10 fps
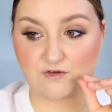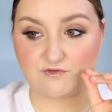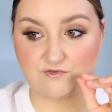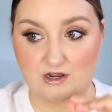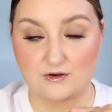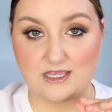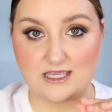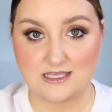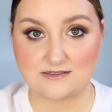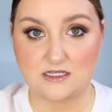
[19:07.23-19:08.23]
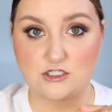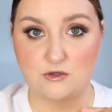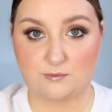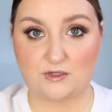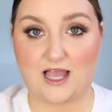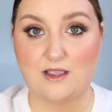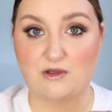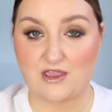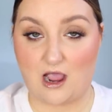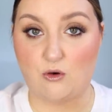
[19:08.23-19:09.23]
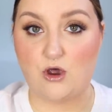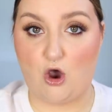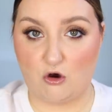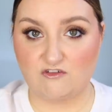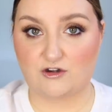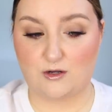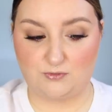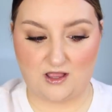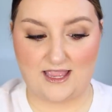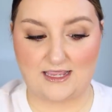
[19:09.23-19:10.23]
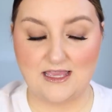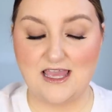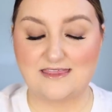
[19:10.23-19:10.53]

are very easy to apply without over applying.